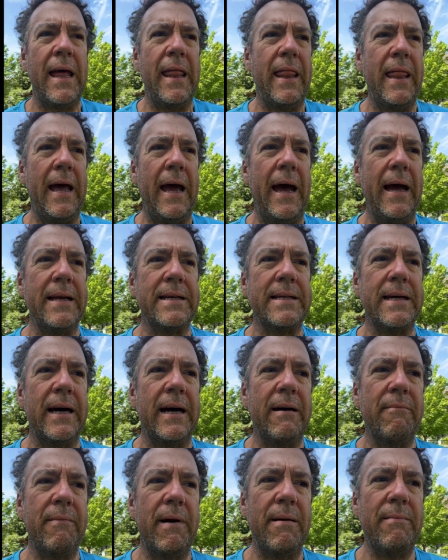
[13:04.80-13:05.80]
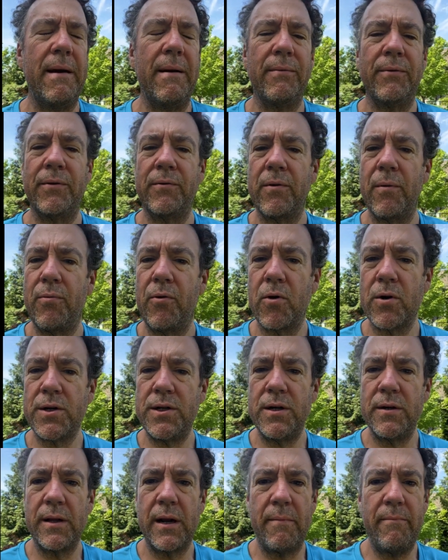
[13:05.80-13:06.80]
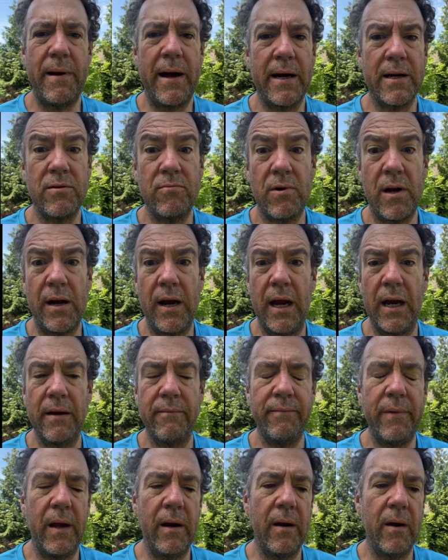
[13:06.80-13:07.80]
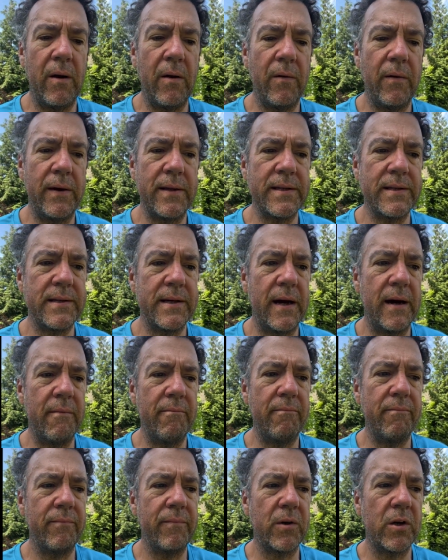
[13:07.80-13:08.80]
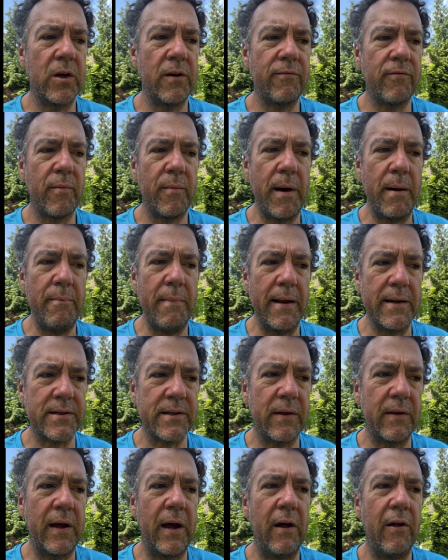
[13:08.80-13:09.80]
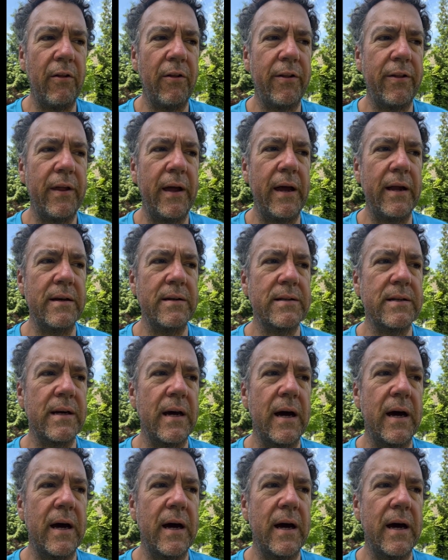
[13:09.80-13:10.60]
that I'm able to report to you that I'm back to running. It's good for my mental health, and